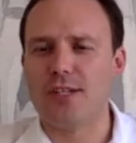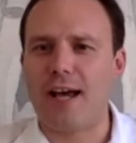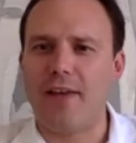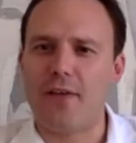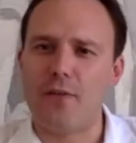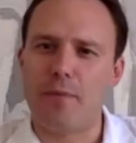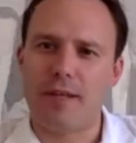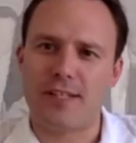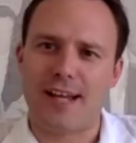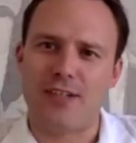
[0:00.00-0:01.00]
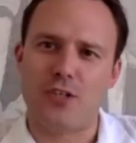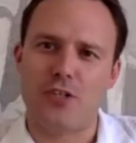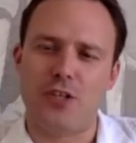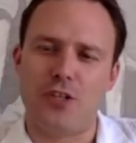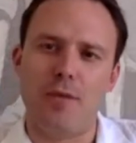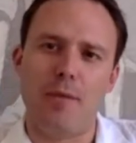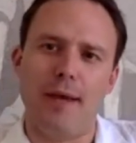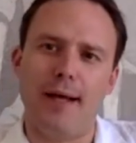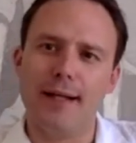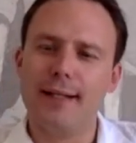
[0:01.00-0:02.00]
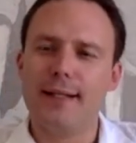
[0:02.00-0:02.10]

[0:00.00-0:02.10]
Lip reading: down there in the big sand dunes in Namibia.